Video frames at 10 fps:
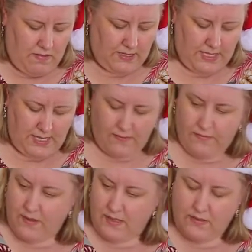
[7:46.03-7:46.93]
Once he
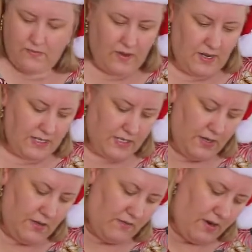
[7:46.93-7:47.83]
is fine to
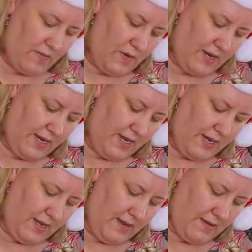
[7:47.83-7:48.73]
go the right
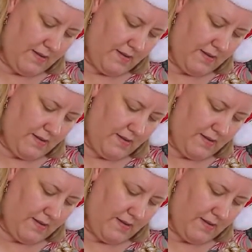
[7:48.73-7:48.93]
way.